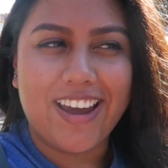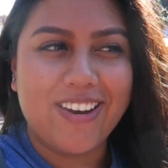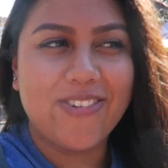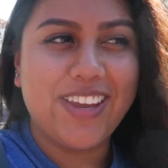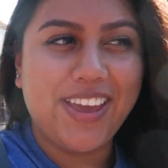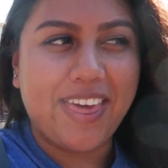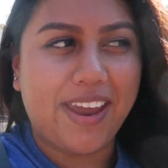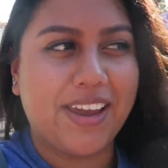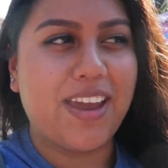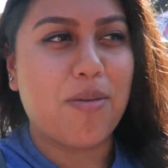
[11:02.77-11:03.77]
I didn't really
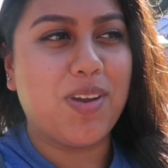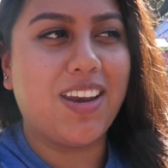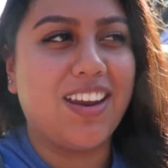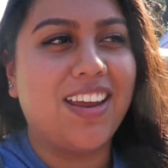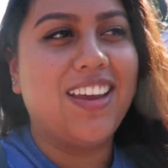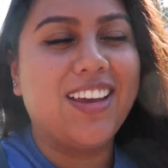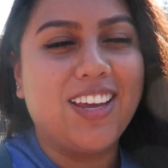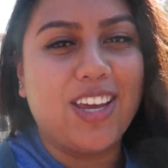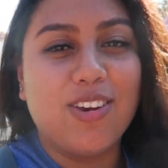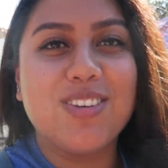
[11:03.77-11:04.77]
like it I mean
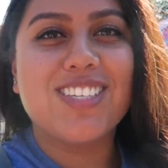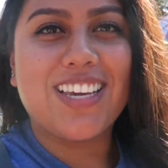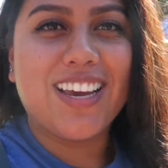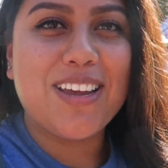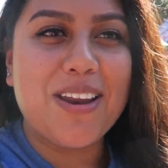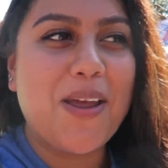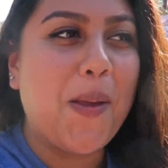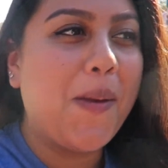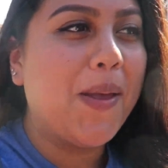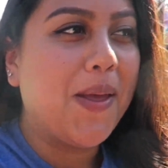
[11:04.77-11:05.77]
oh, it was good
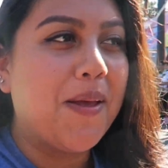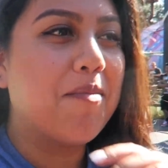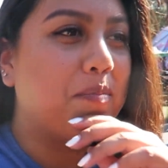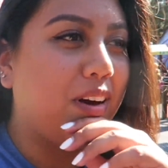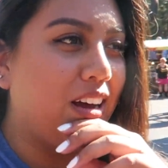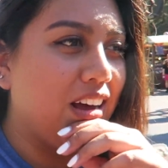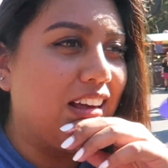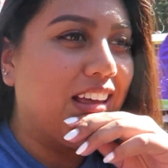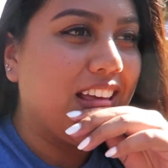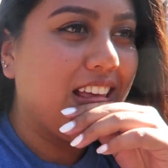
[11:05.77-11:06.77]

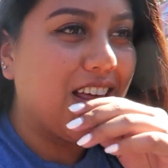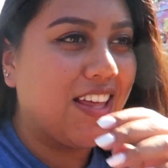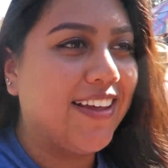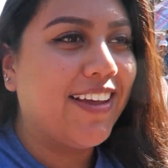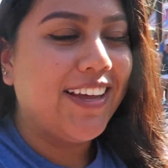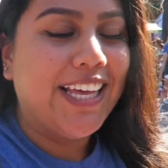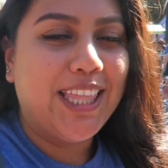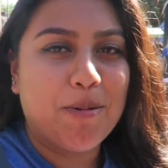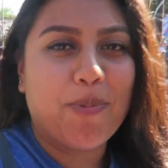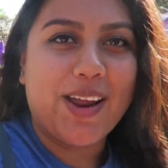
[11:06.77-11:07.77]
but
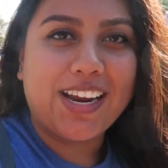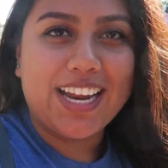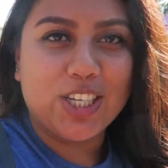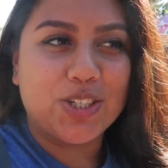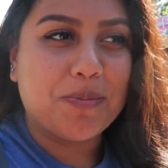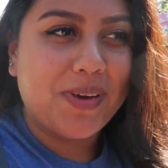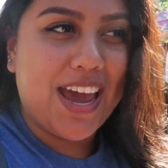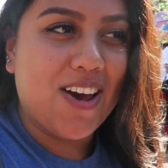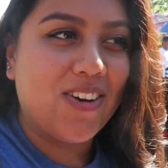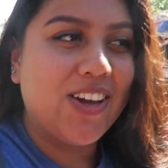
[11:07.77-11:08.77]
the bread kind of tripped me
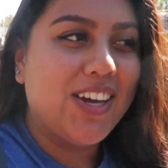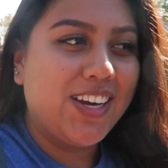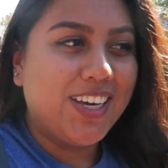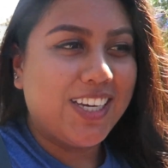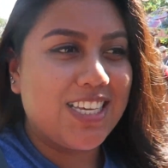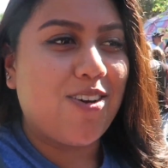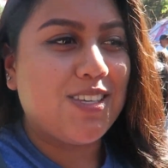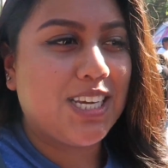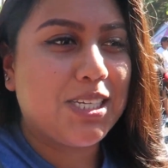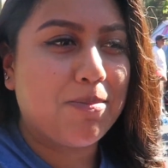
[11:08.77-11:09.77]
out because I
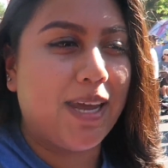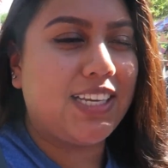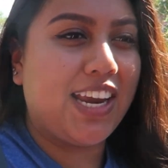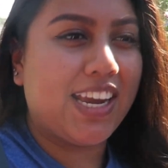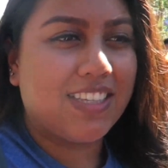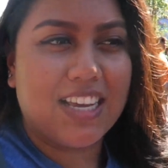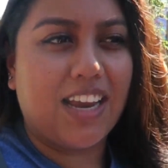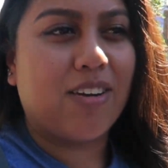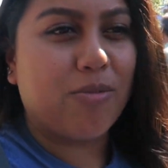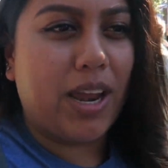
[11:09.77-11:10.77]
was expecting it as
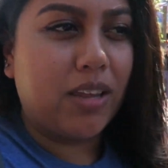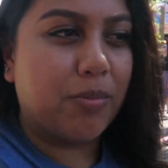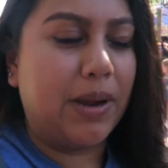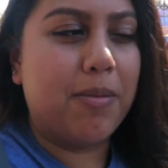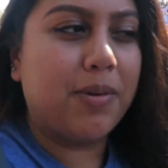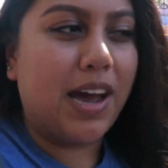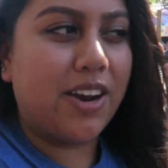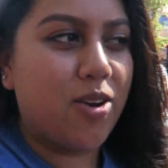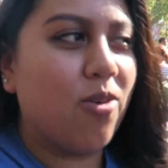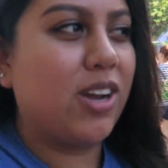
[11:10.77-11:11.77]
like regular bread, but
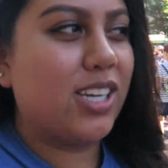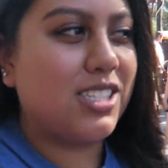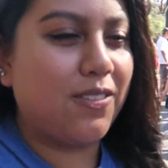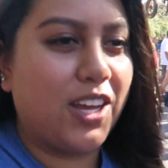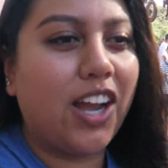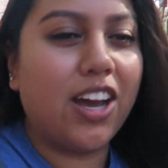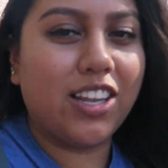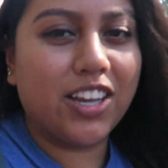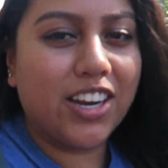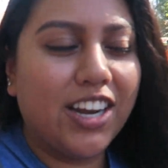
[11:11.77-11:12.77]
I don't know because of the
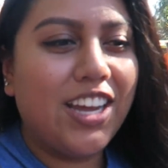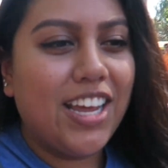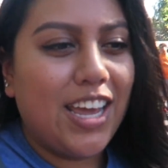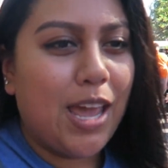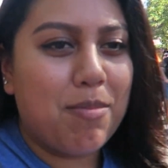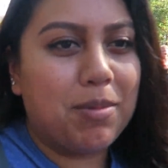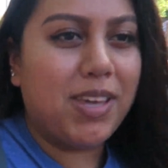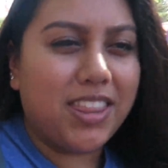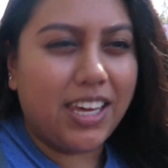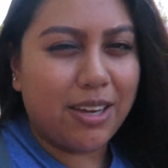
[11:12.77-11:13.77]
color, it made
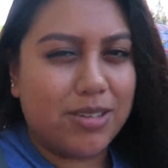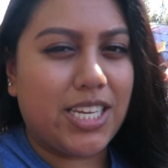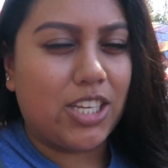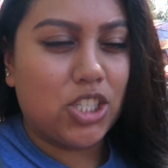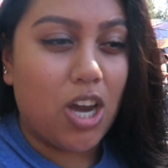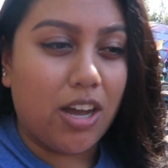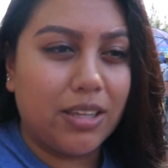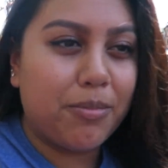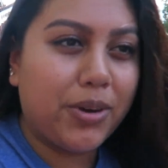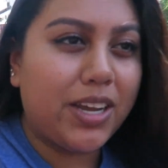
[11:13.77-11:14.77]
me think it was like
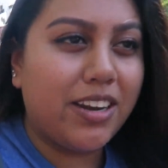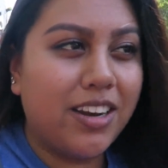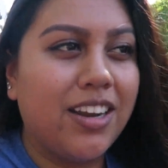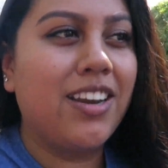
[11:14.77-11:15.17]
chocolate bread.